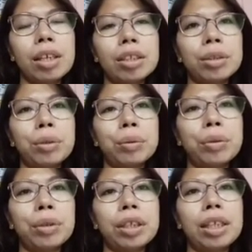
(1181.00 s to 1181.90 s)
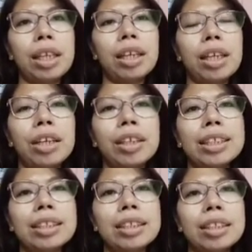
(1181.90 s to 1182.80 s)
So
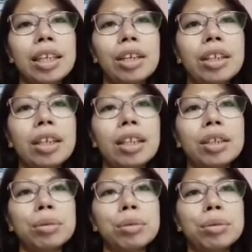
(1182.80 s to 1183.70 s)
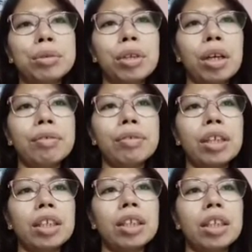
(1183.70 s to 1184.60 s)
here are the rule of
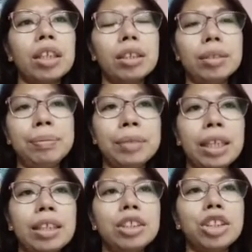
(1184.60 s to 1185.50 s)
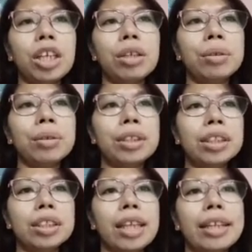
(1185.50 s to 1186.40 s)
the LGU on
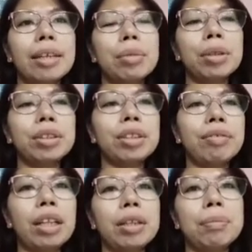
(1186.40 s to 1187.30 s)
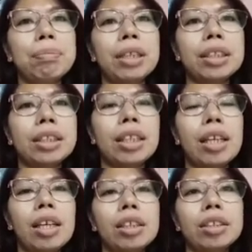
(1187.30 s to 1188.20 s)
sustainable development.
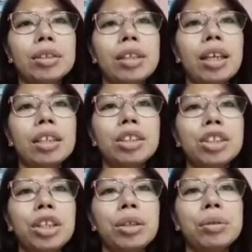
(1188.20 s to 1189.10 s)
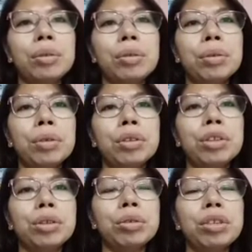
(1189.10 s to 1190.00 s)
So the LGU
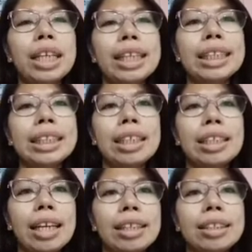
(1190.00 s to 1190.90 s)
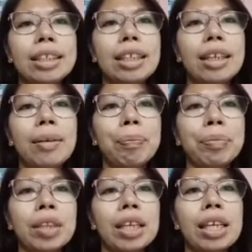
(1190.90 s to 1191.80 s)
on June 1990,
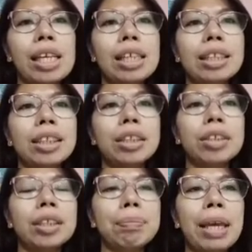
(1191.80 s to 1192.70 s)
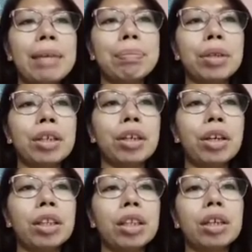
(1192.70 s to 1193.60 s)
EC Green Paper
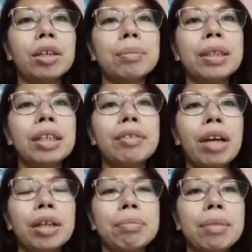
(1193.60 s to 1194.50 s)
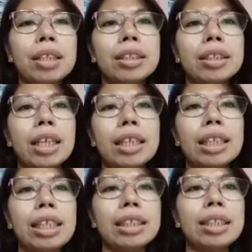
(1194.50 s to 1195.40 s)
on the Urban Environment,
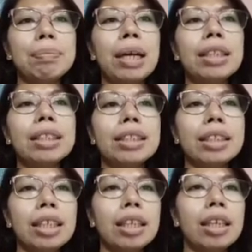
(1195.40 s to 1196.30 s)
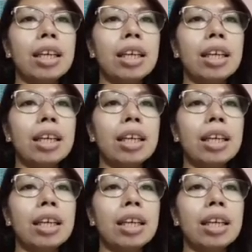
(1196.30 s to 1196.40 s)
and EC Policy